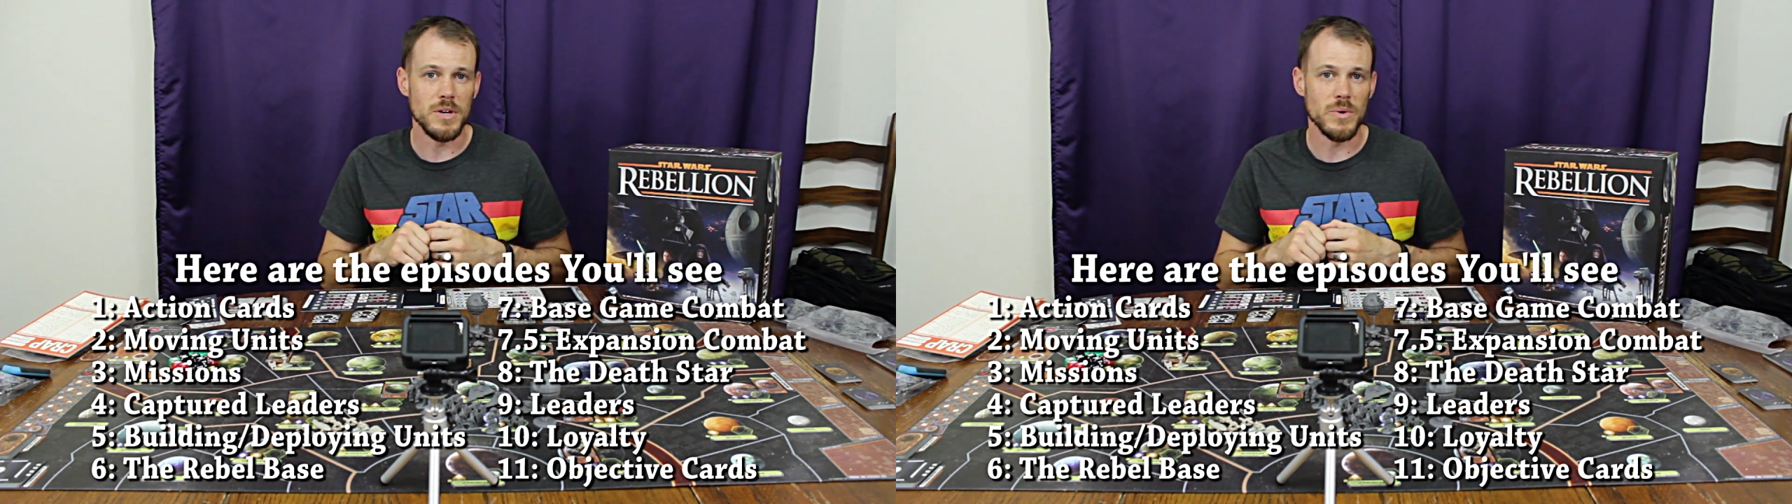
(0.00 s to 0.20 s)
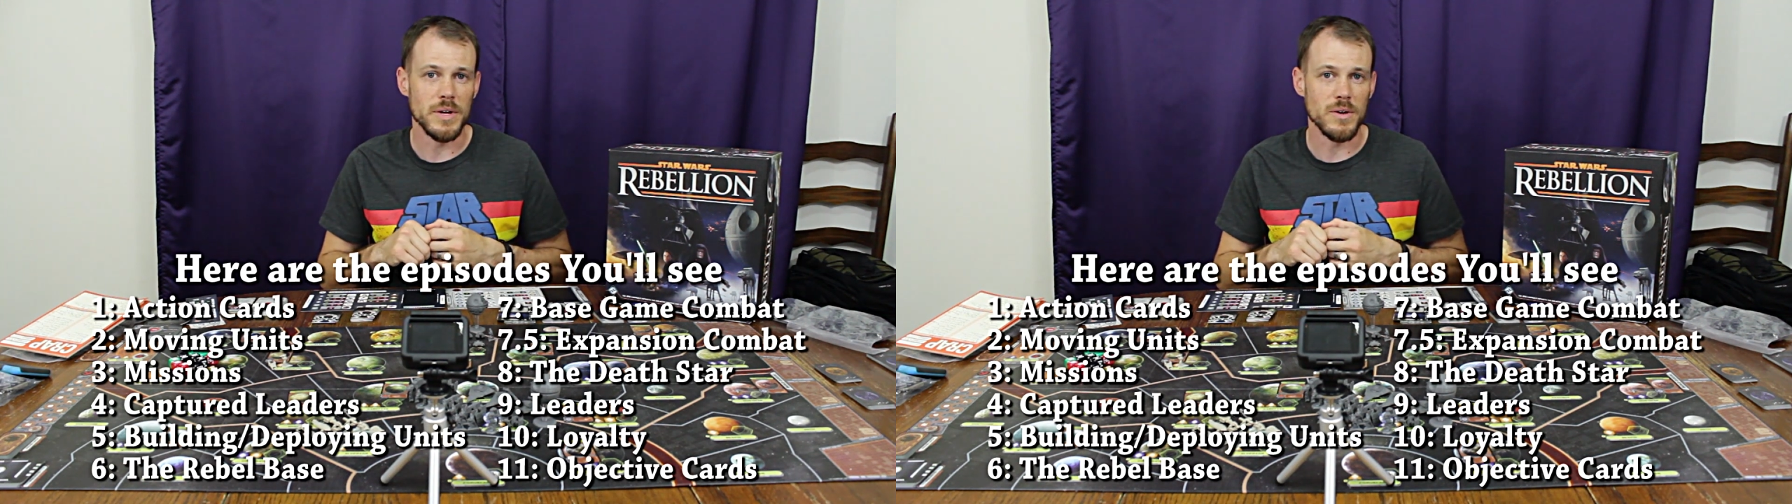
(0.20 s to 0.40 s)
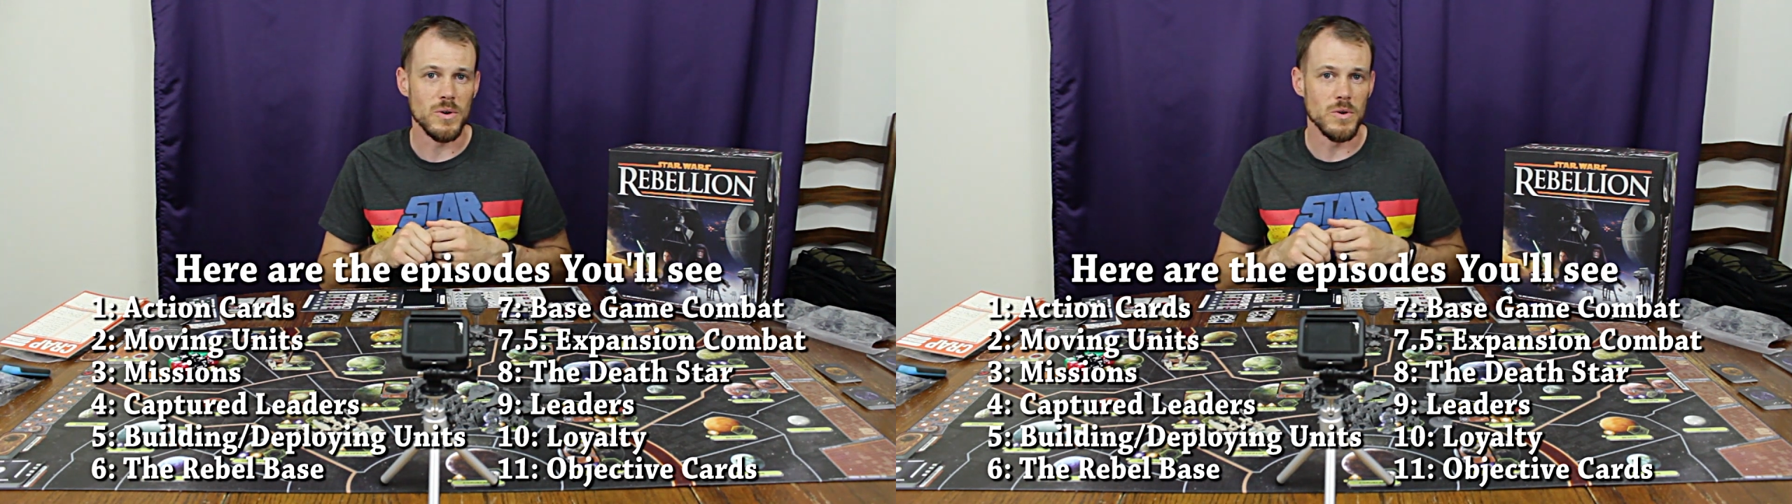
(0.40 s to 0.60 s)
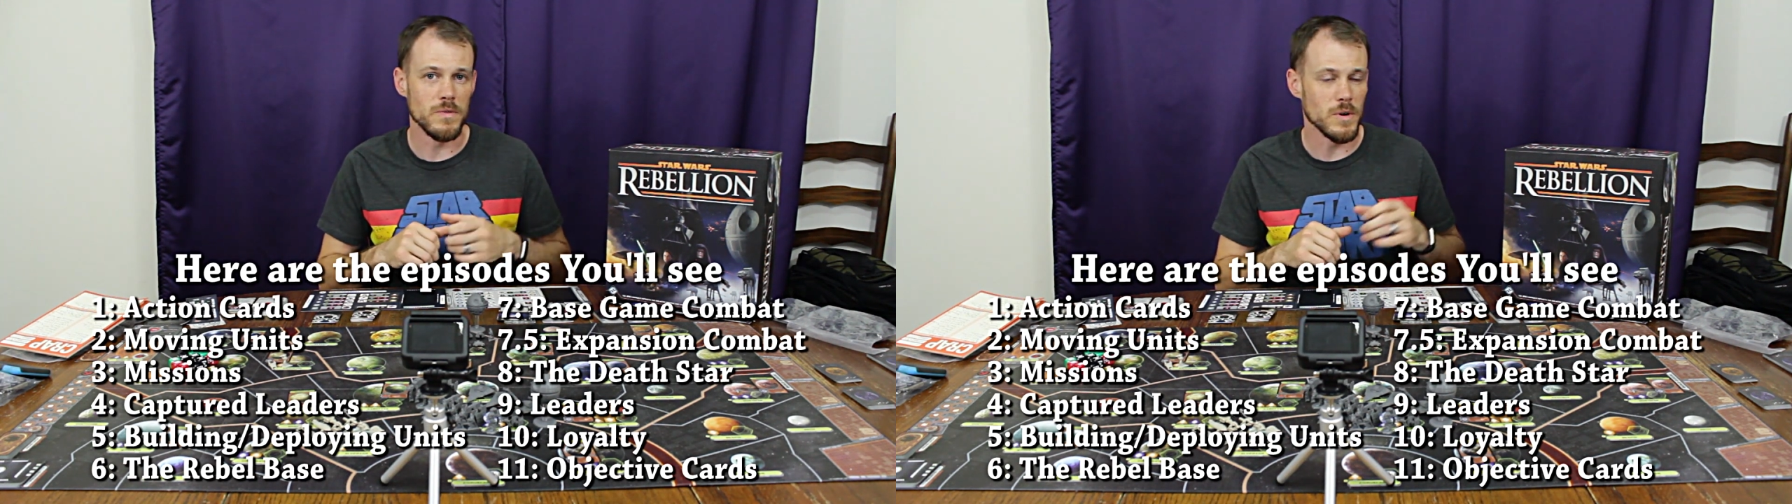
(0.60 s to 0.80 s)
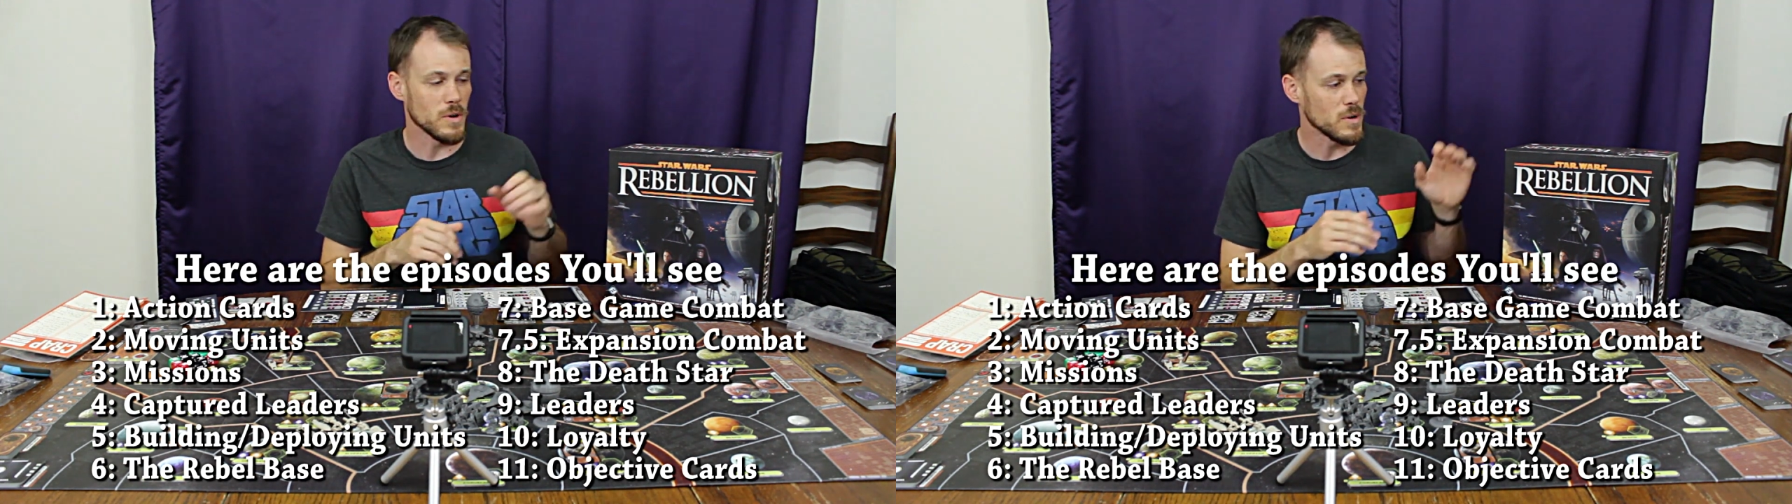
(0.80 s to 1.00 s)
going
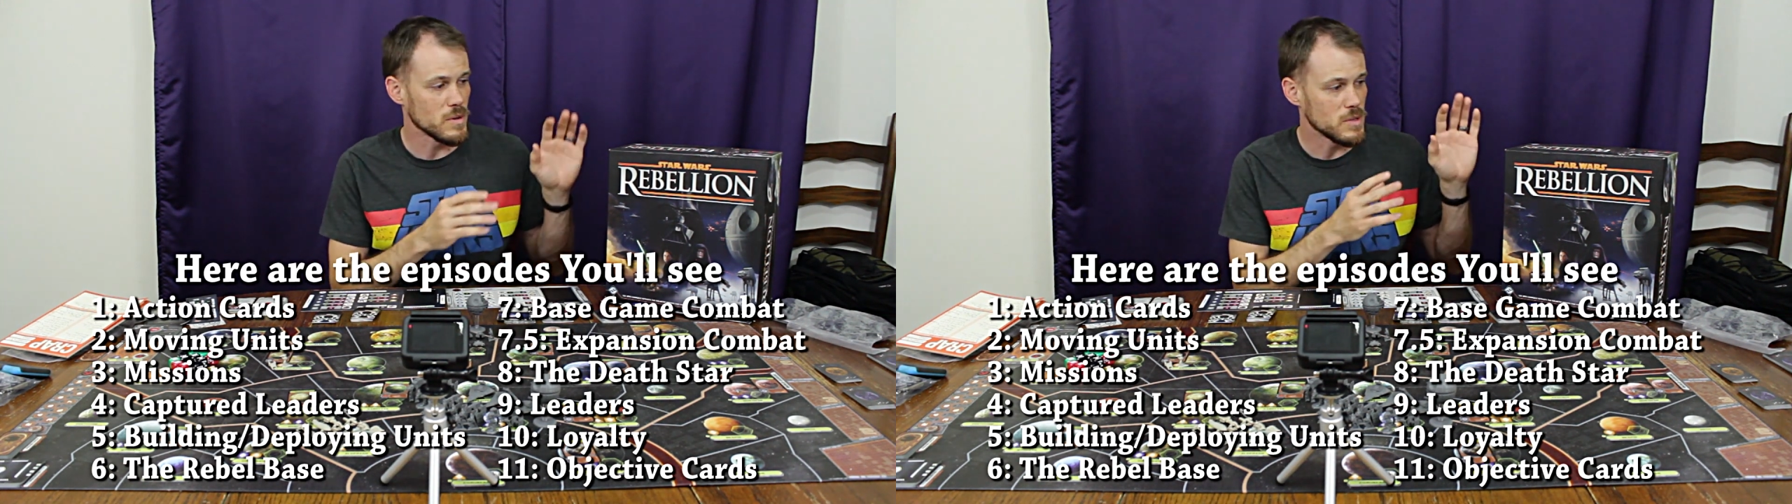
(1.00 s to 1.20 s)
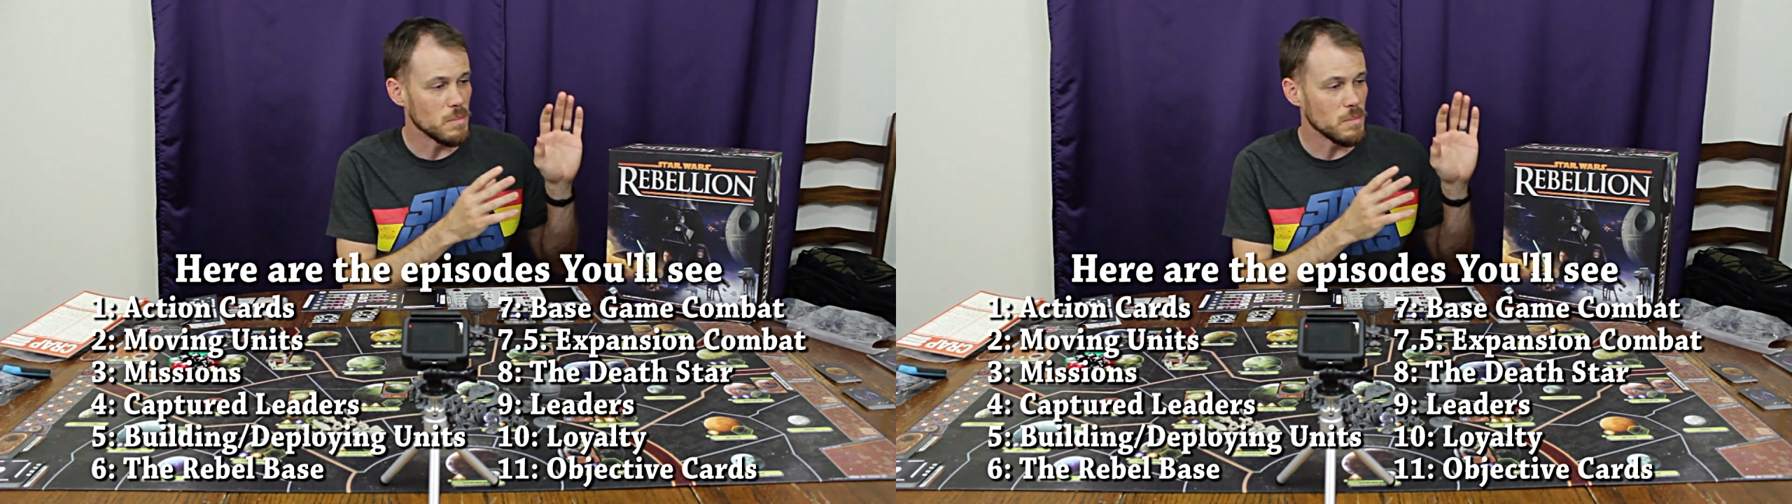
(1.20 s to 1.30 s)
over